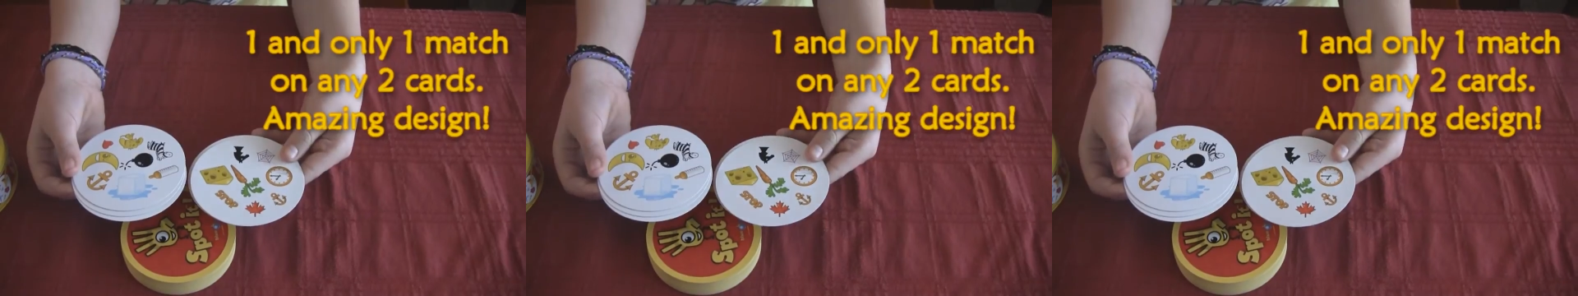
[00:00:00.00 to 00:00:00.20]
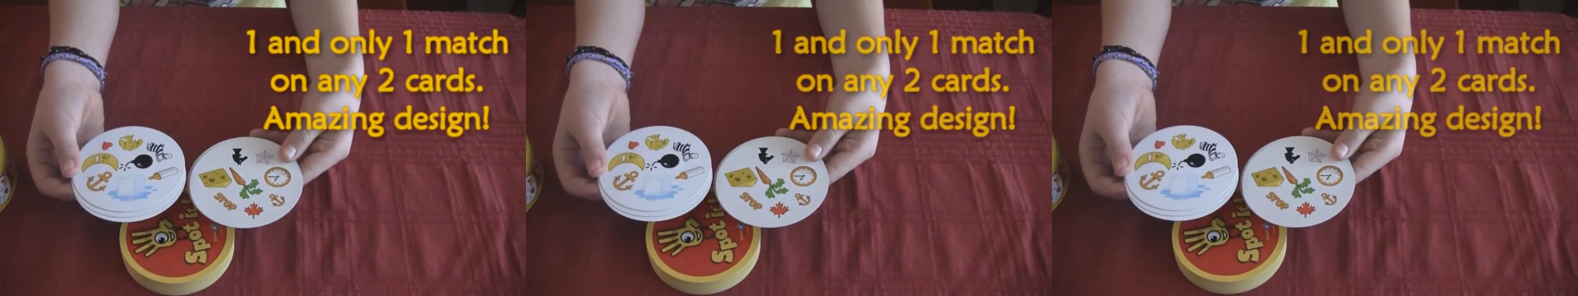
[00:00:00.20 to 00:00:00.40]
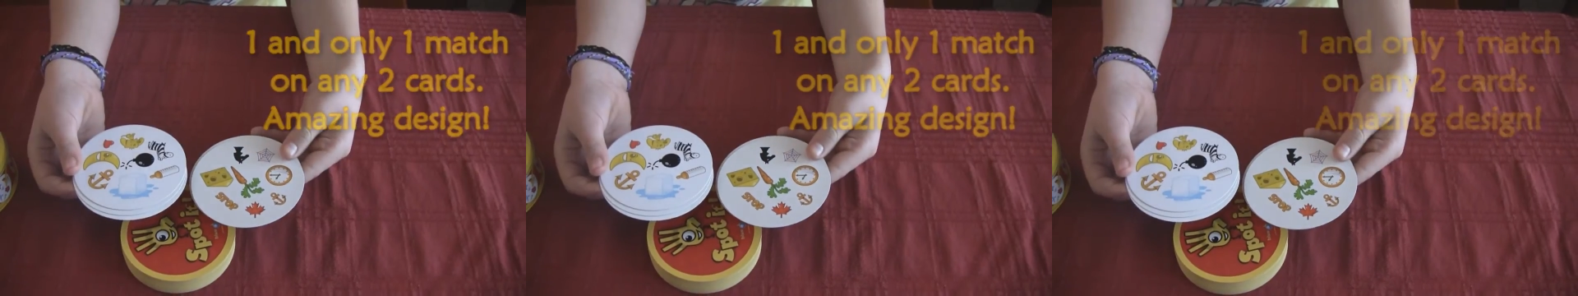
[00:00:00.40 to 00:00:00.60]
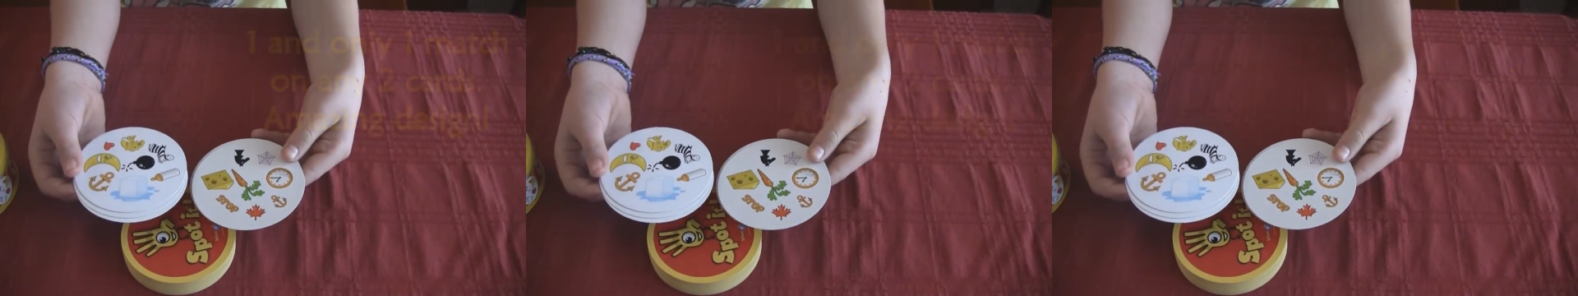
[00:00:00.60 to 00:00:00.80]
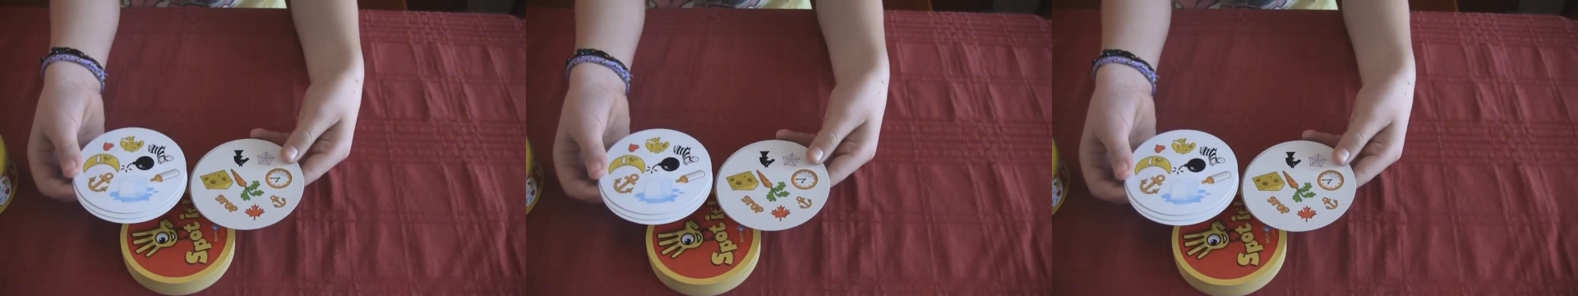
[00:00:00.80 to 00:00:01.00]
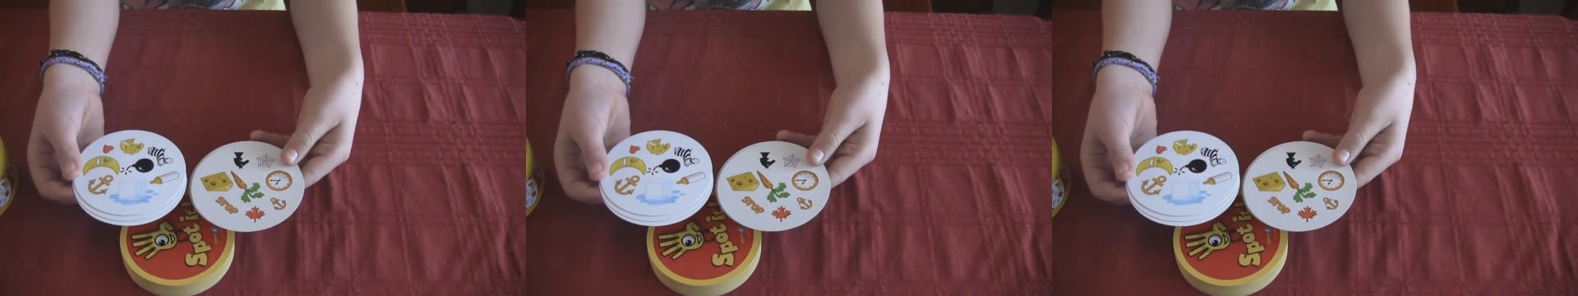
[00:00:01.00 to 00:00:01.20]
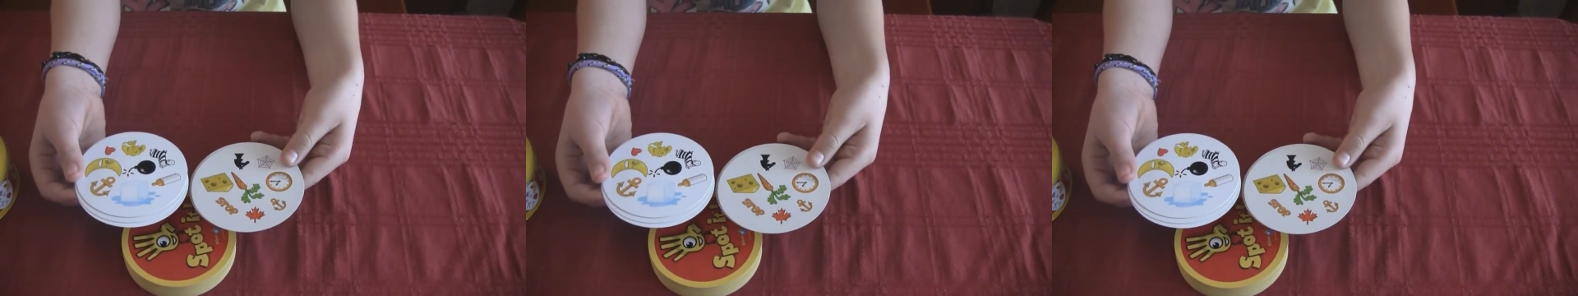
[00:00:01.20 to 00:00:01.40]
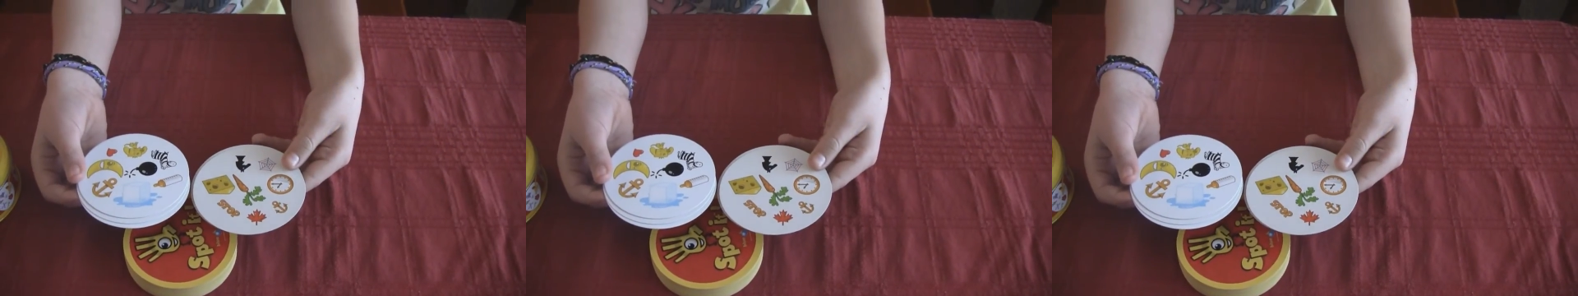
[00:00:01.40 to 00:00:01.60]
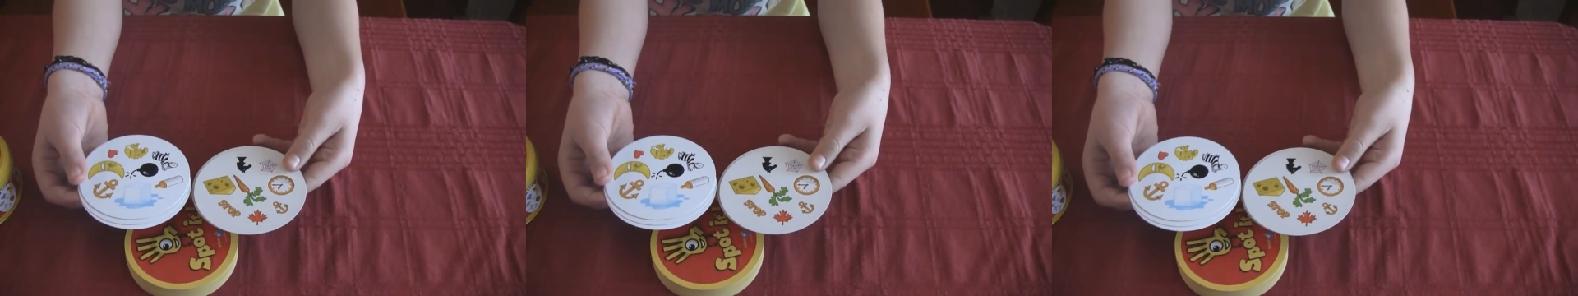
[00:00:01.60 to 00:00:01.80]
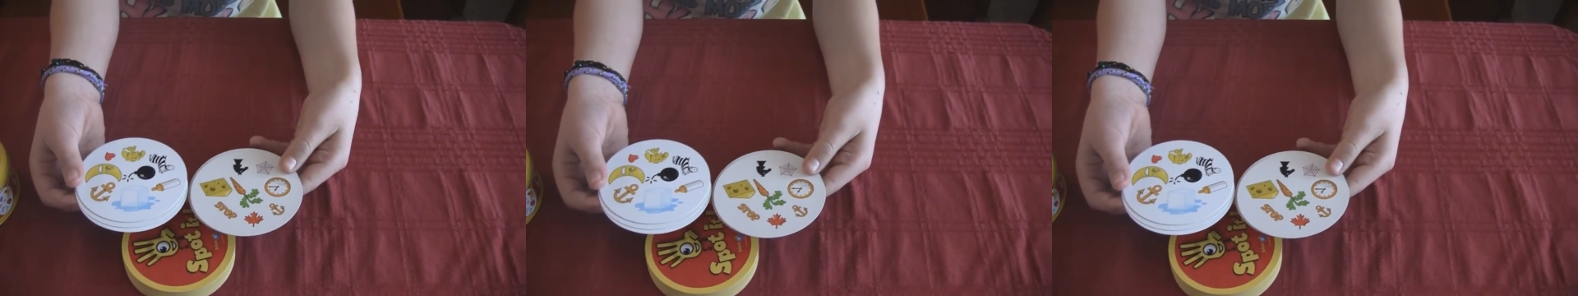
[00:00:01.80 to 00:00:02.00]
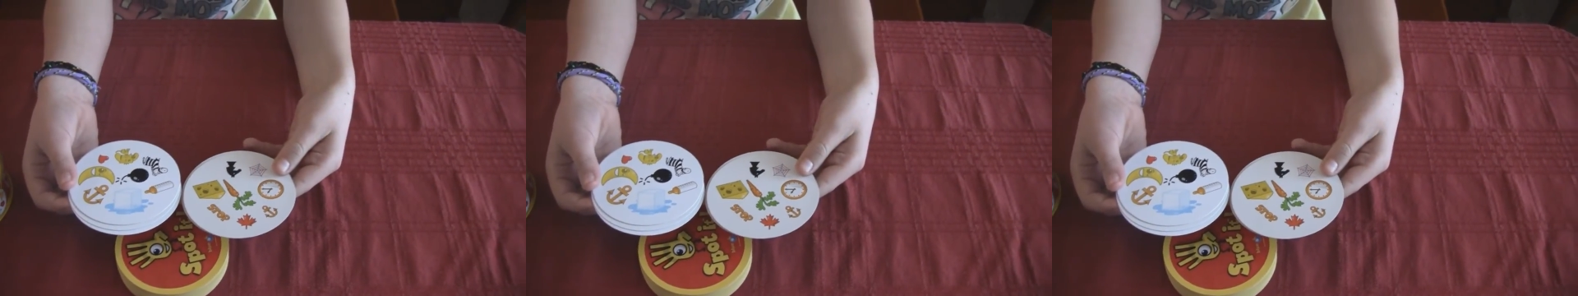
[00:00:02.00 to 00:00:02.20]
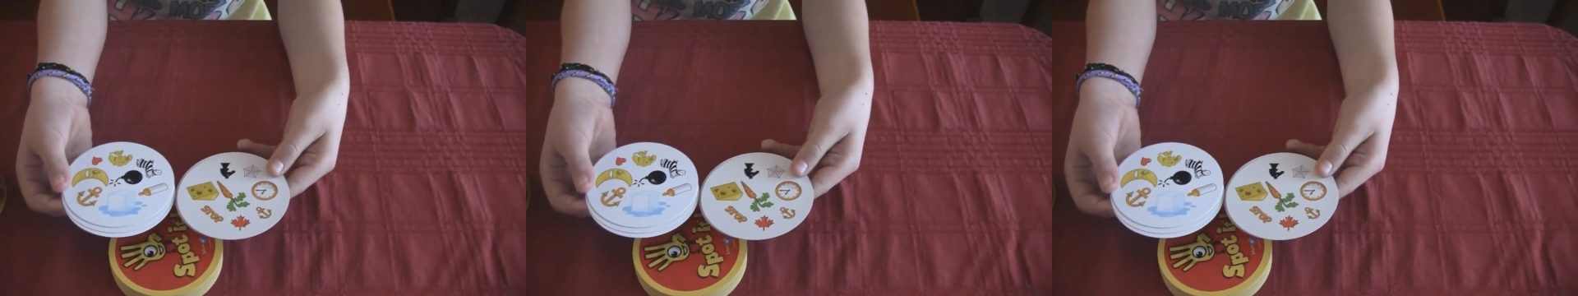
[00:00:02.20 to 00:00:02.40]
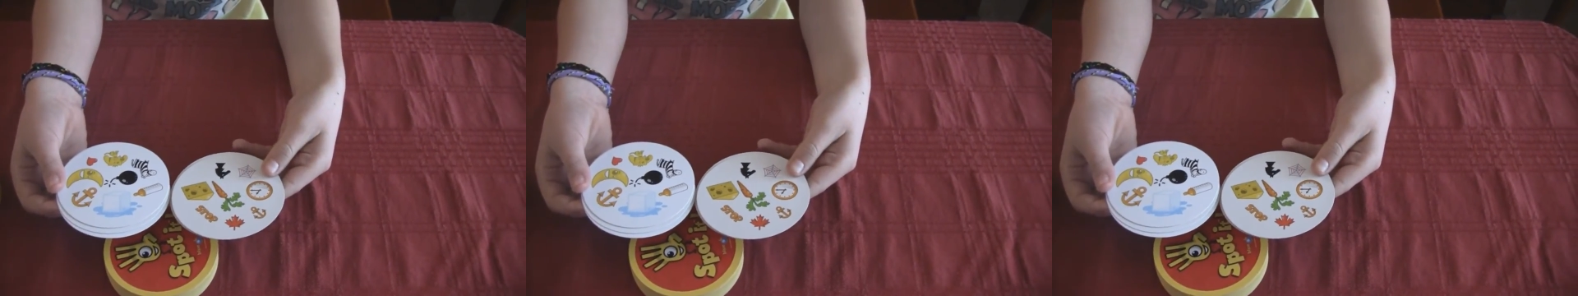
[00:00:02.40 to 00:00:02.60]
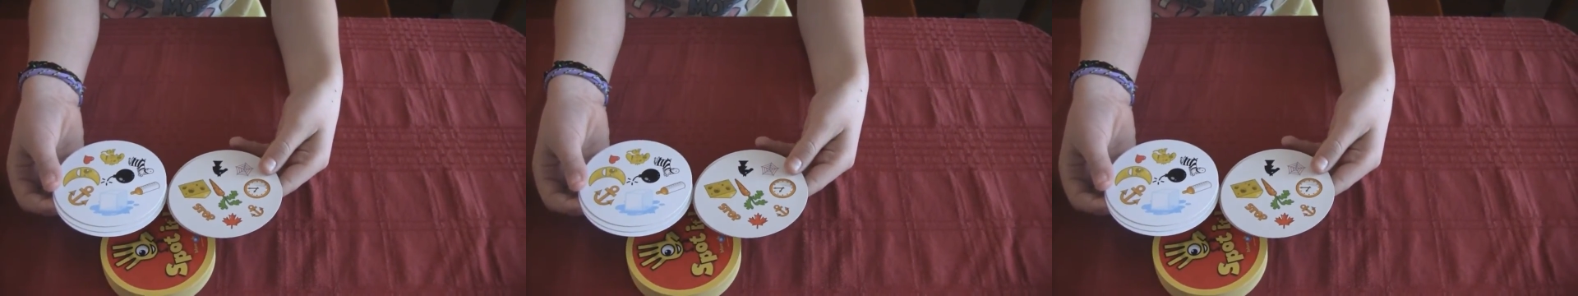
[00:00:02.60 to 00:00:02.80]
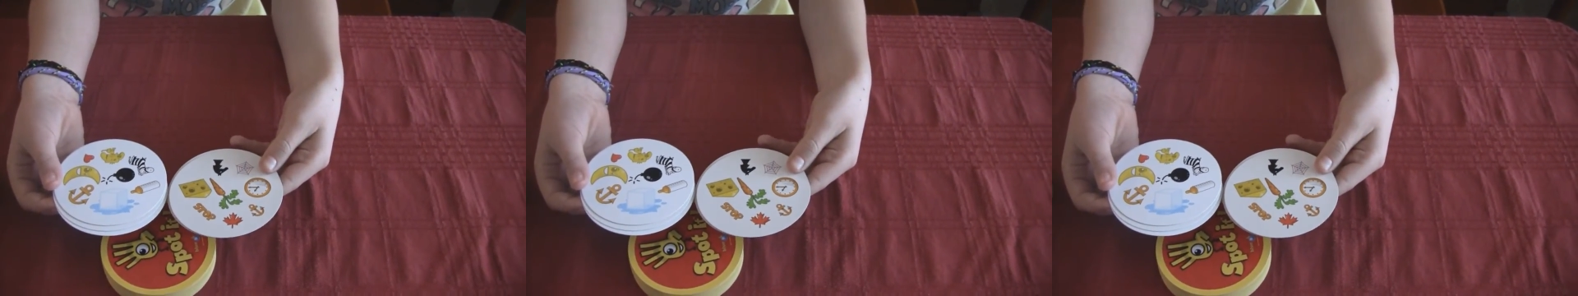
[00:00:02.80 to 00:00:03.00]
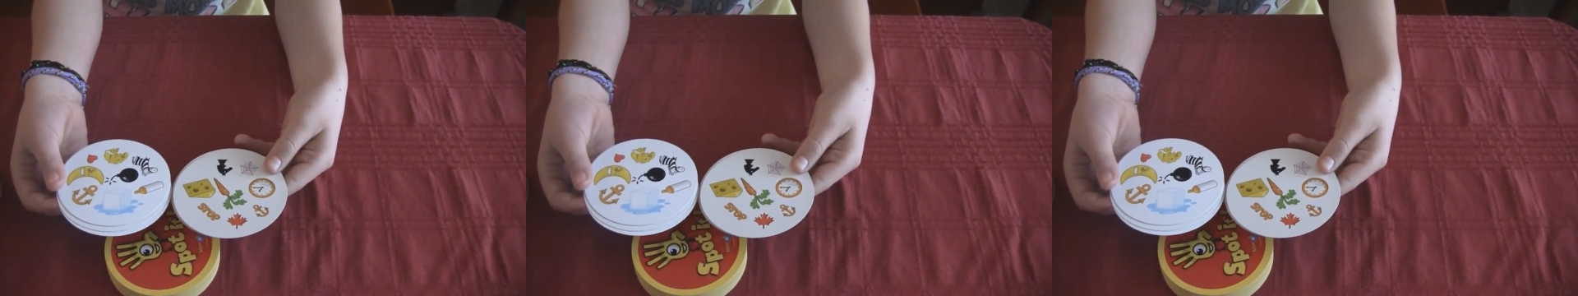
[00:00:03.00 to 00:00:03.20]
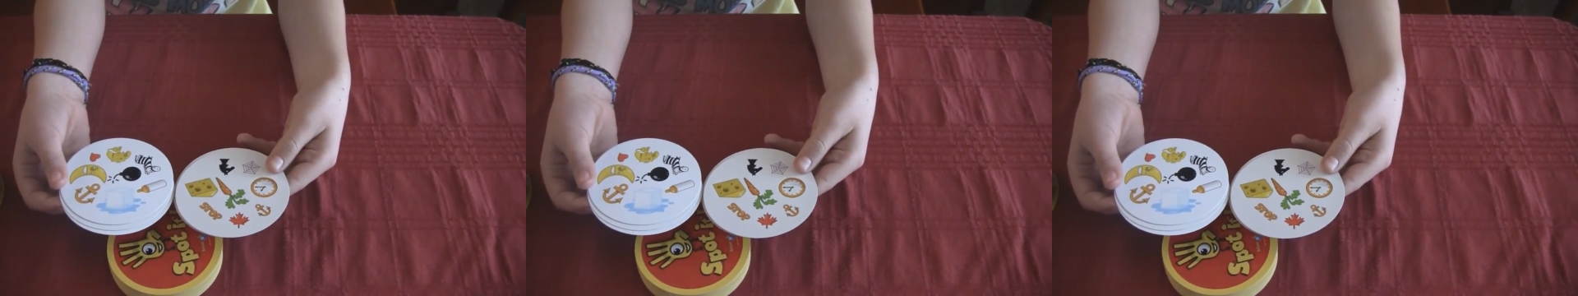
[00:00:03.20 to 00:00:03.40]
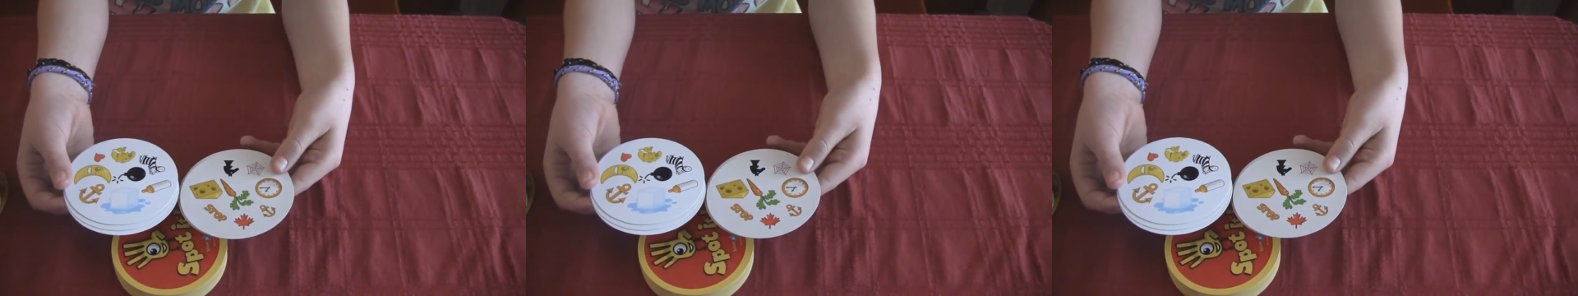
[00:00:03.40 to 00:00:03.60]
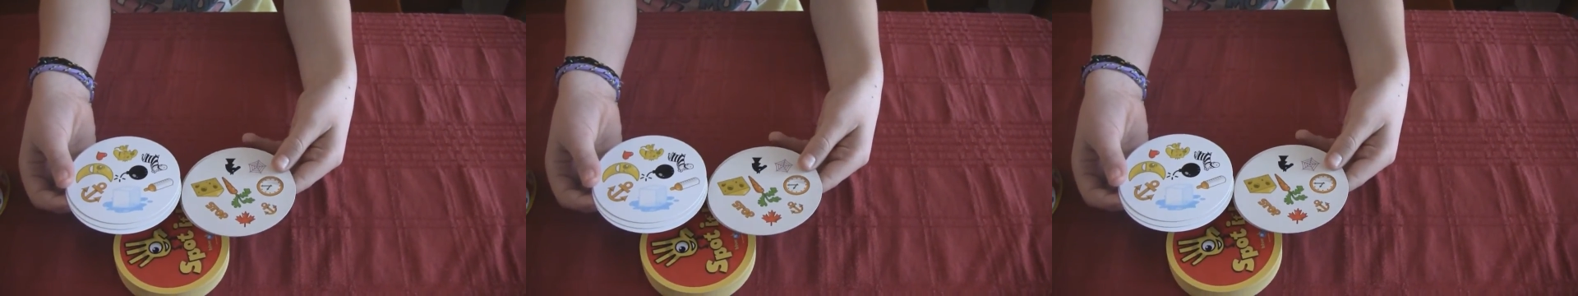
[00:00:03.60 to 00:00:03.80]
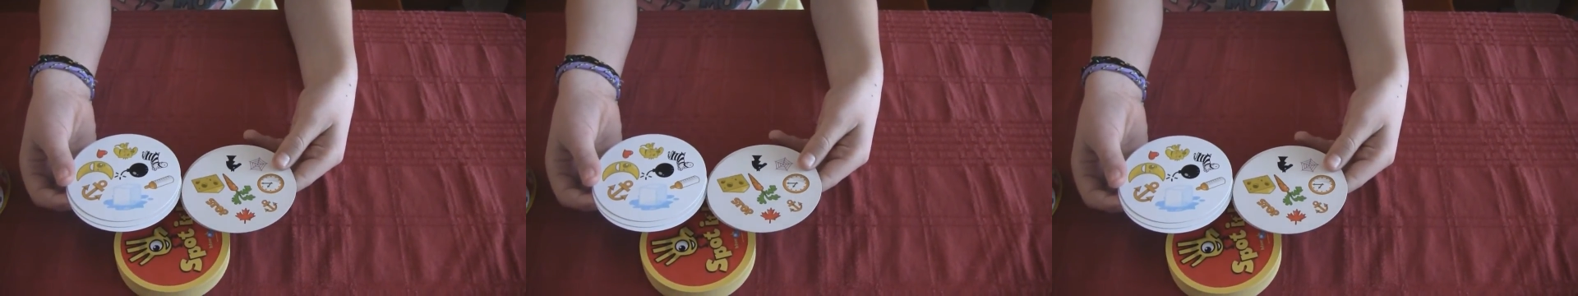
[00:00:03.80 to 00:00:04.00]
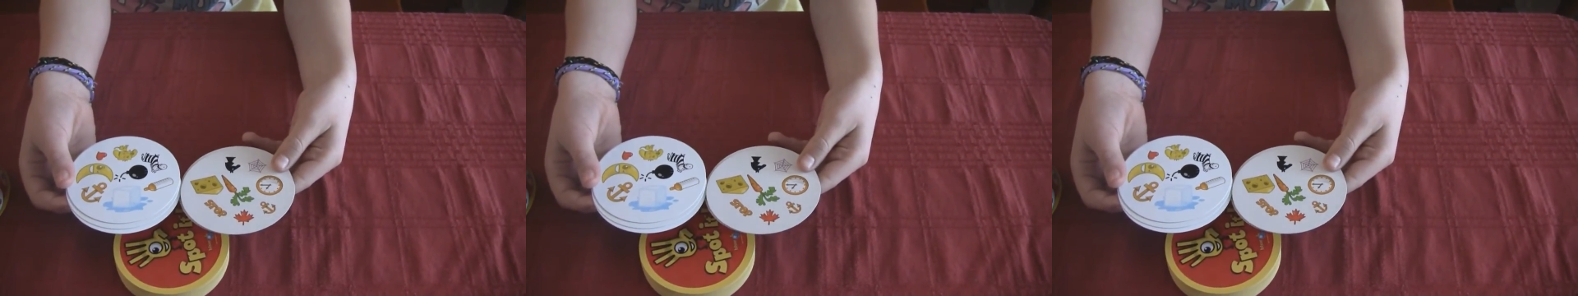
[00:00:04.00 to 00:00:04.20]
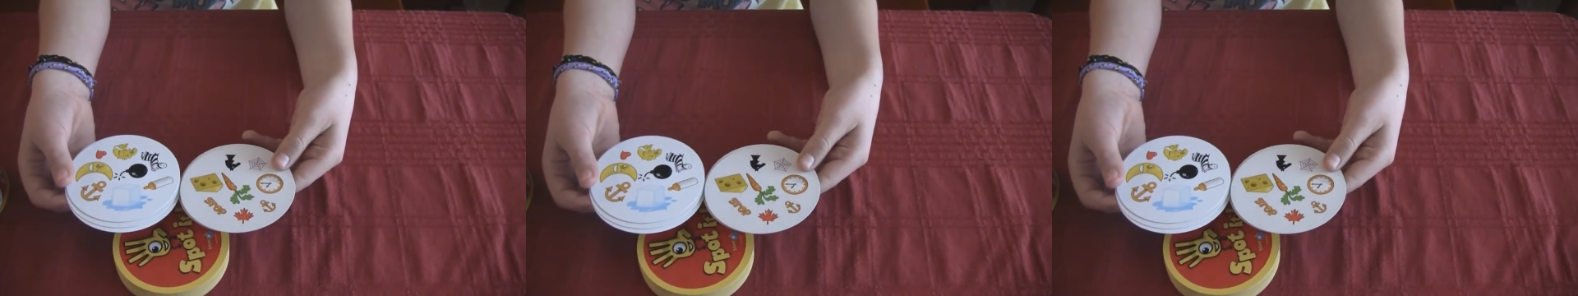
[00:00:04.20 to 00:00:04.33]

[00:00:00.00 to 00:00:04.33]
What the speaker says: Nobody's mouth can be seen.